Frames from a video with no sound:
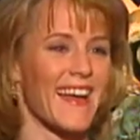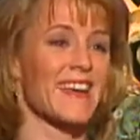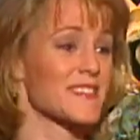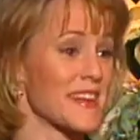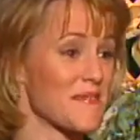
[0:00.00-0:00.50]
I
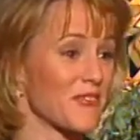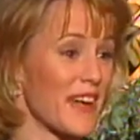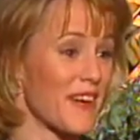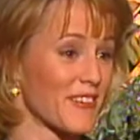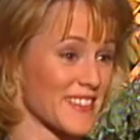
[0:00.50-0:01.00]
sent him
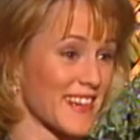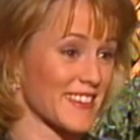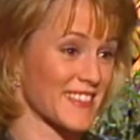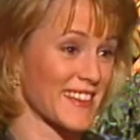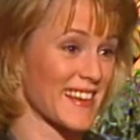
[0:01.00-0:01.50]
flowers,
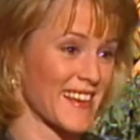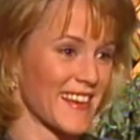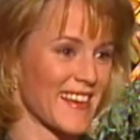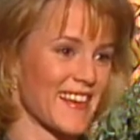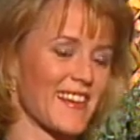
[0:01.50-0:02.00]
actually.
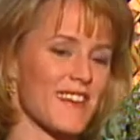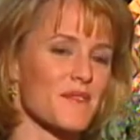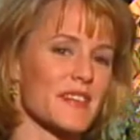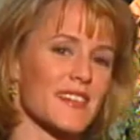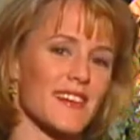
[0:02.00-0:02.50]
Oh
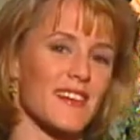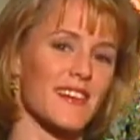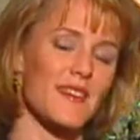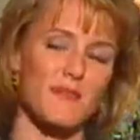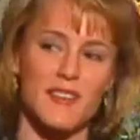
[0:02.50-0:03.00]
my God, I
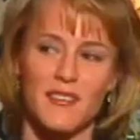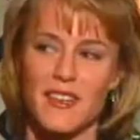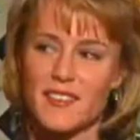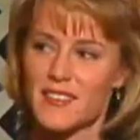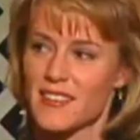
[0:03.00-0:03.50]
can't believe I
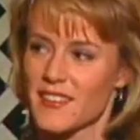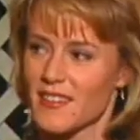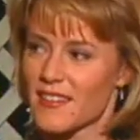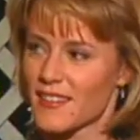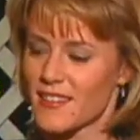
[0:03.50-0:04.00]
actually said
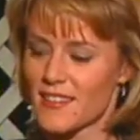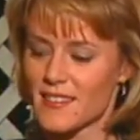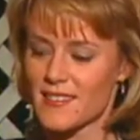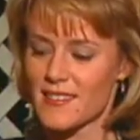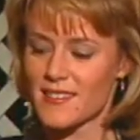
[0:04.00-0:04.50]

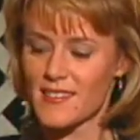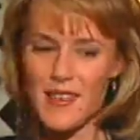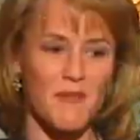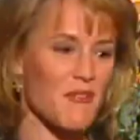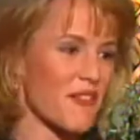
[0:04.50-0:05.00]
that. Because
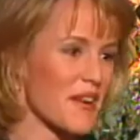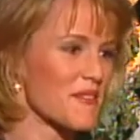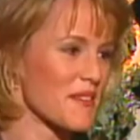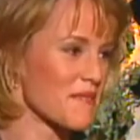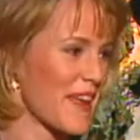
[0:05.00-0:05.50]
I'm a friend
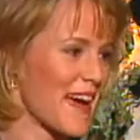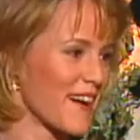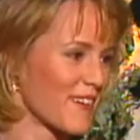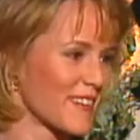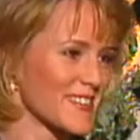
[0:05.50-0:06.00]
with him
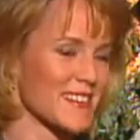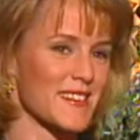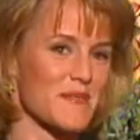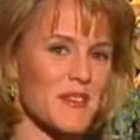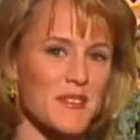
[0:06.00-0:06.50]
now. It's
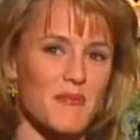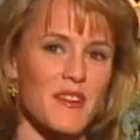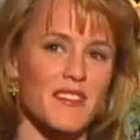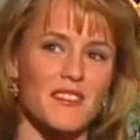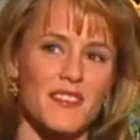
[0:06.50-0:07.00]
like the most
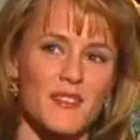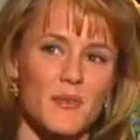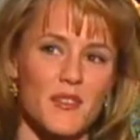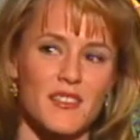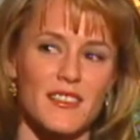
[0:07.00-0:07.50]
embarrassing thing in the
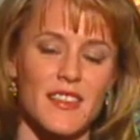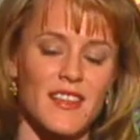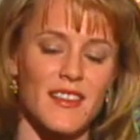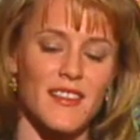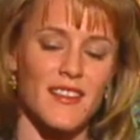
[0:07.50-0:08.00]
world.
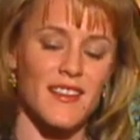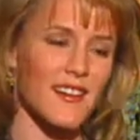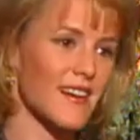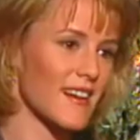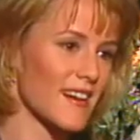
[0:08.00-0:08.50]
Are you
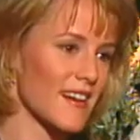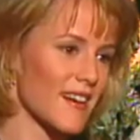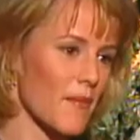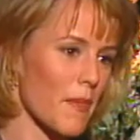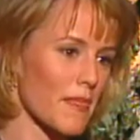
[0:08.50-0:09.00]
sure he got
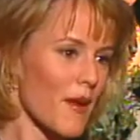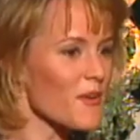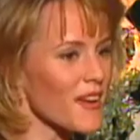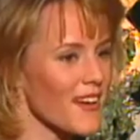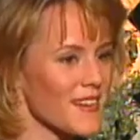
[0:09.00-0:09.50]
the flowers? Oh,
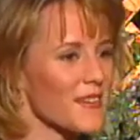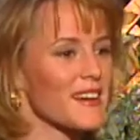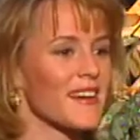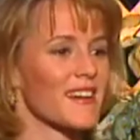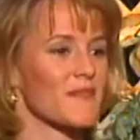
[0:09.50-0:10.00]
yeah, I know I
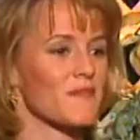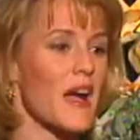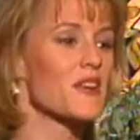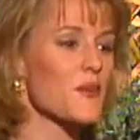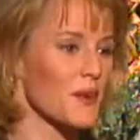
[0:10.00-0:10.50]
got him.
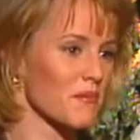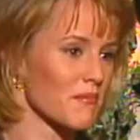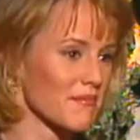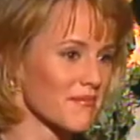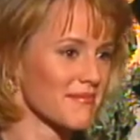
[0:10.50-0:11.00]
I knew him.
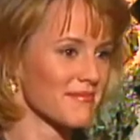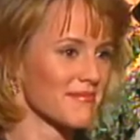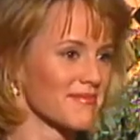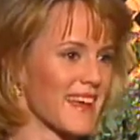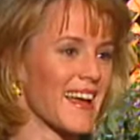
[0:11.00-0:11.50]
Oh, you
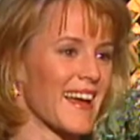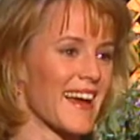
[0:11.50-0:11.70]
knew him?